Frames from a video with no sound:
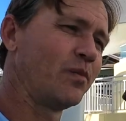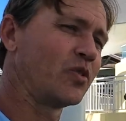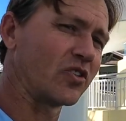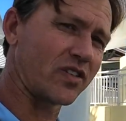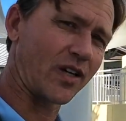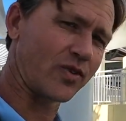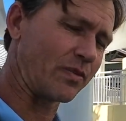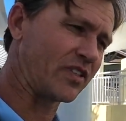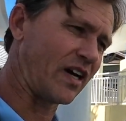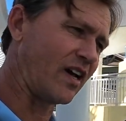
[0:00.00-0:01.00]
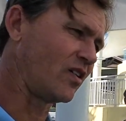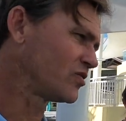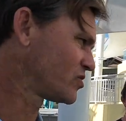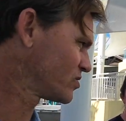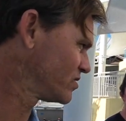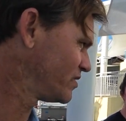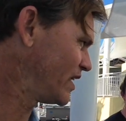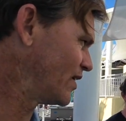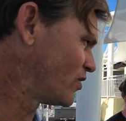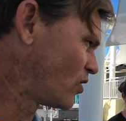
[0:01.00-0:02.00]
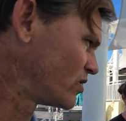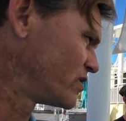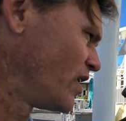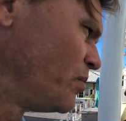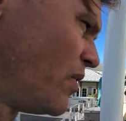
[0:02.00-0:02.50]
Just like reptiles, have a hard time